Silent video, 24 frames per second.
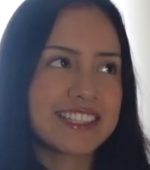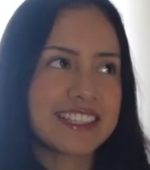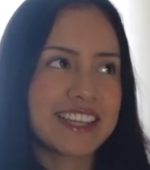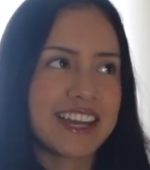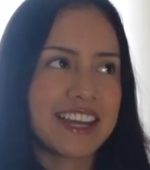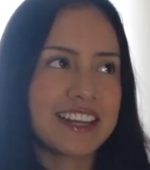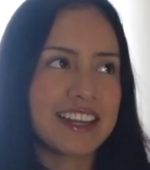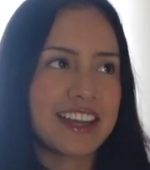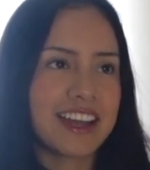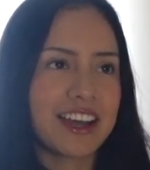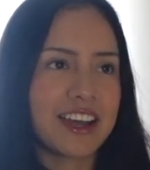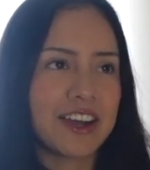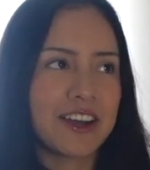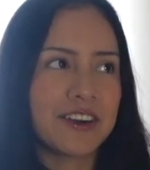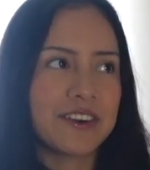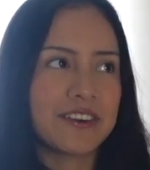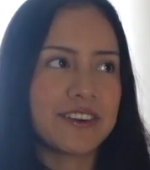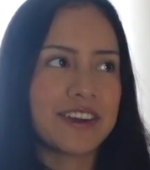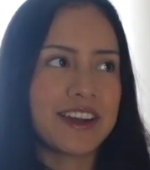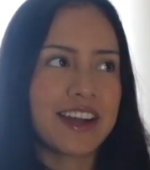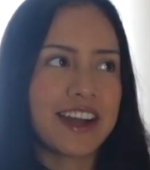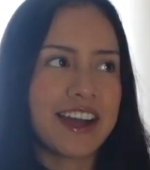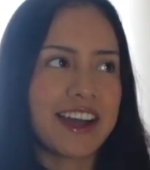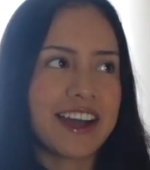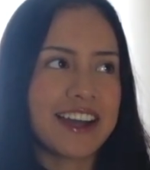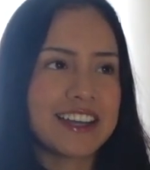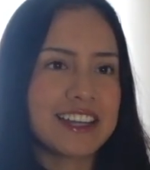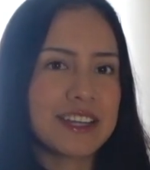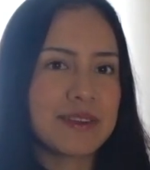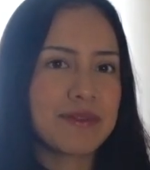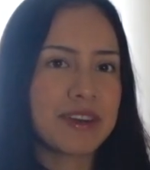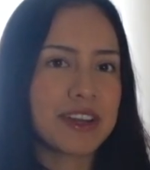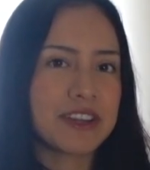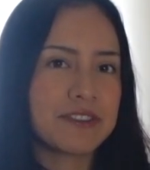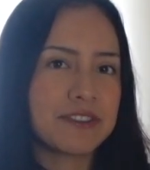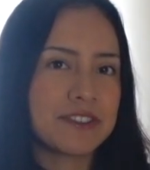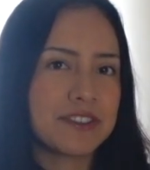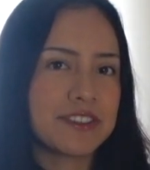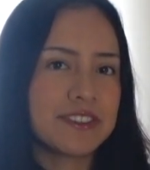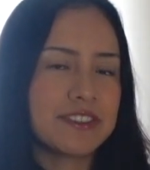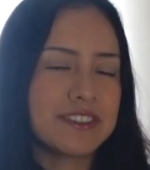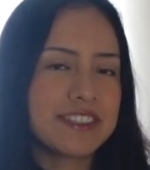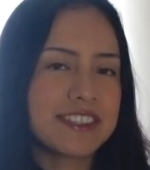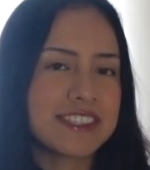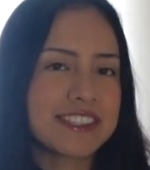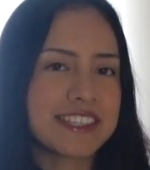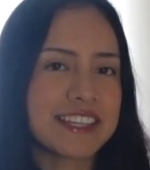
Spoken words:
kind of how I eat my foods.